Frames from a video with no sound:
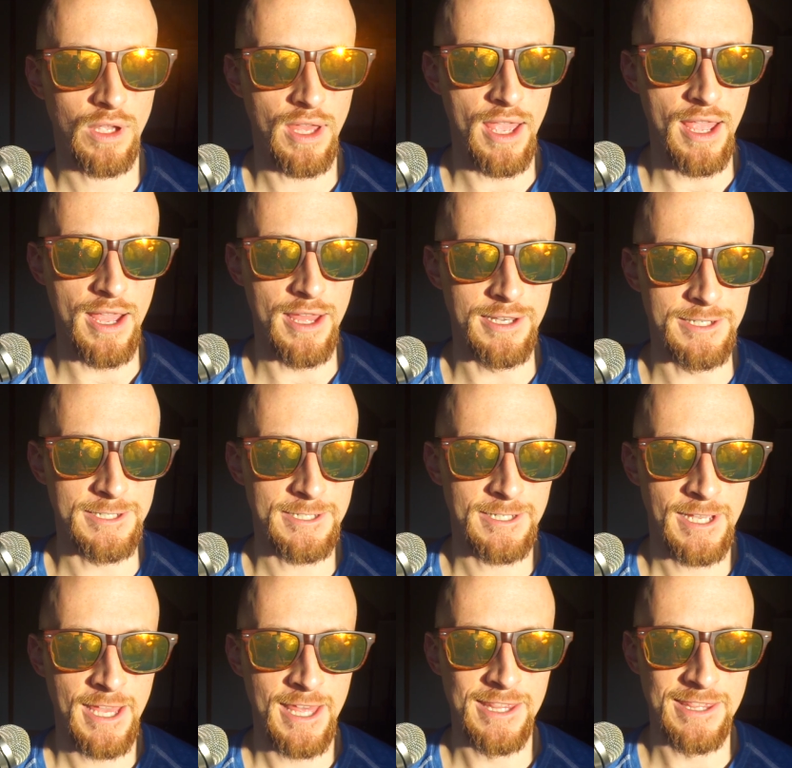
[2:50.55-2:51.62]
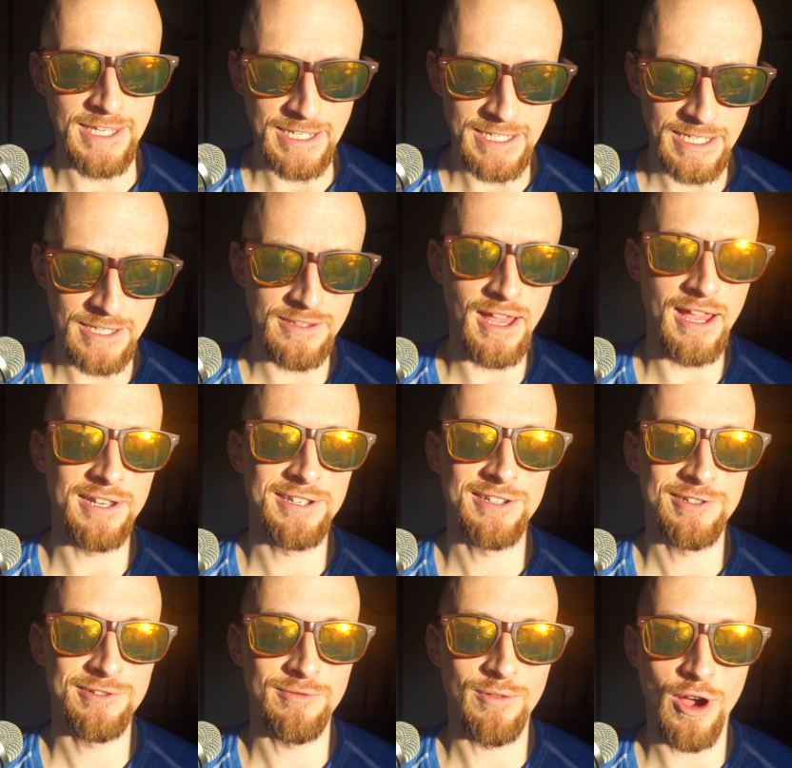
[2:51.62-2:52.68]
and thinking
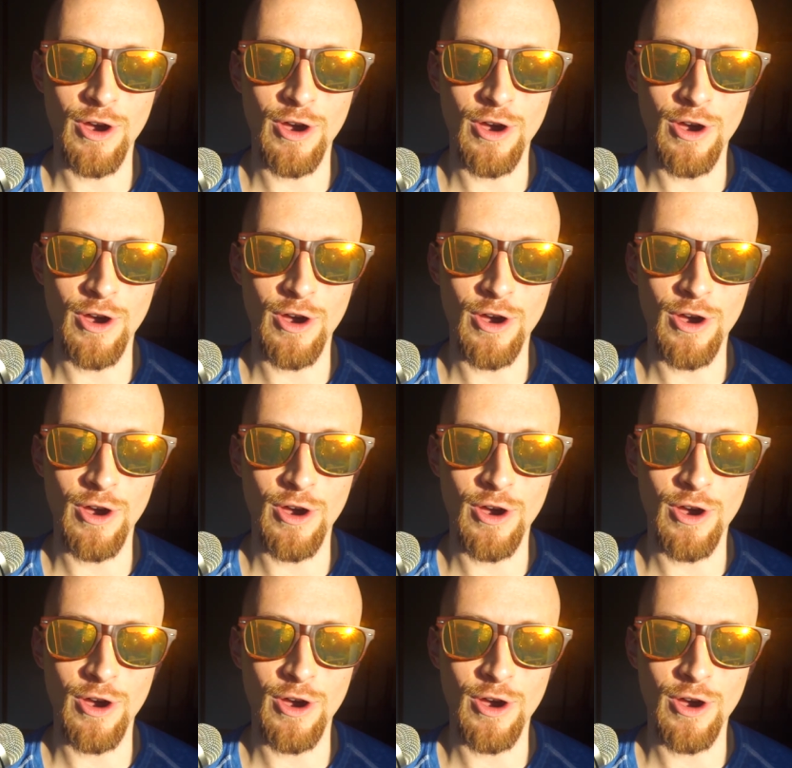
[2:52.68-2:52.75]
that,